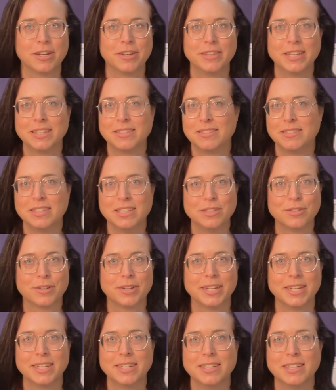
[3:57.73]
That's D
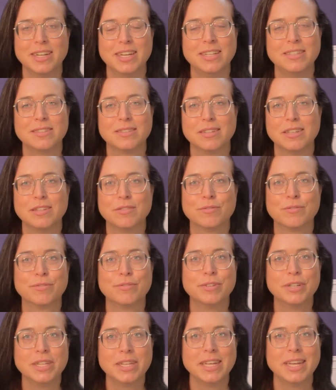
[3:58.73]
Dorian. It's
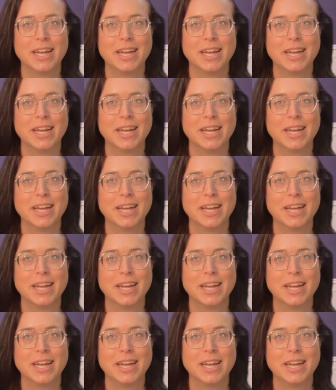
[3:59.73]
really